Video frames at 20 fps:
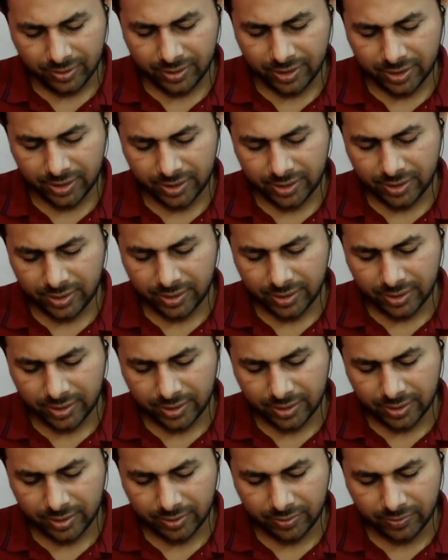is
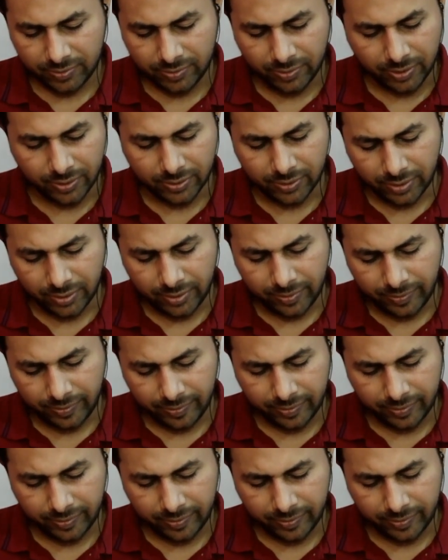4,